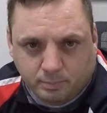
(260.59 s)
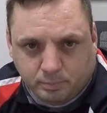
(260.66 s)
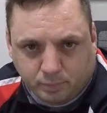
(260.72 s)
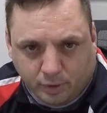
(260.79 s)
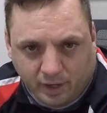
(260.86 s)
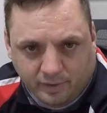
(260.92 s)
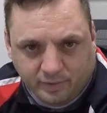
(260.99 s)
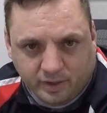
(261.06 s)

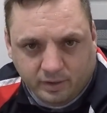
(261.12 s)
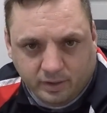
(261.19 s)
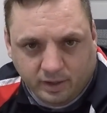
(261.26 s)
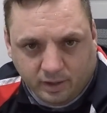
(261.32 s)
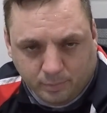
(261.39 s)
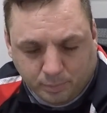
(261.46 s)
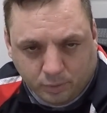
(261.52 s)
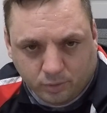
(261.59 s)
private
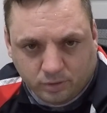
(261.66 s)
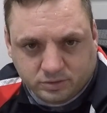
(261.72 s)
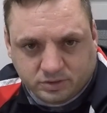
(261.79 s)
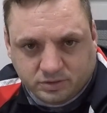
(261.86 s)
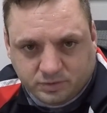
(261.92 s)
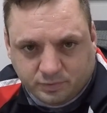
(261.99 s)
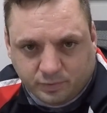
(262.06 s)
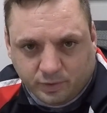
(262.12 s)

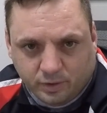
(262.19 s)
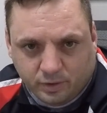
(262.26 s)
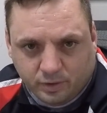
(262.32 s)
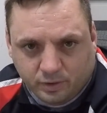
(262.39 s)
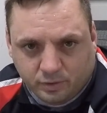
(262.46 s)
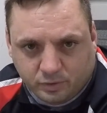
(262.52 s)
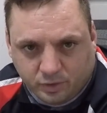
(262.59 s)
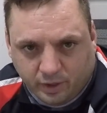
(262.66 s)
airports
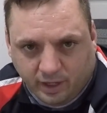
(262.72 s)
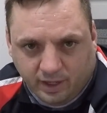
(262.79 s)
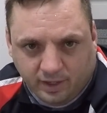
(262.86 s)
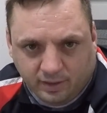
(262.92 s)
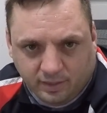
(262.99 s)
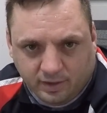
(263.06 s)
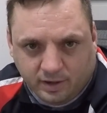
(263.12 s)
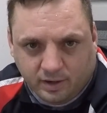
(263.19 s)
for
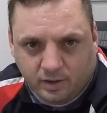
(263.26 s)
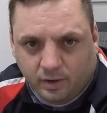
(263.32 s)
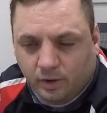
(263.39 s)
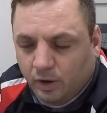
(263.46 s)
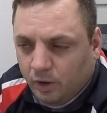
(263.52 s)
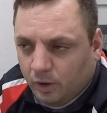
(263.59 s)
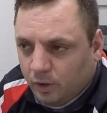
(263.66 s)
training there,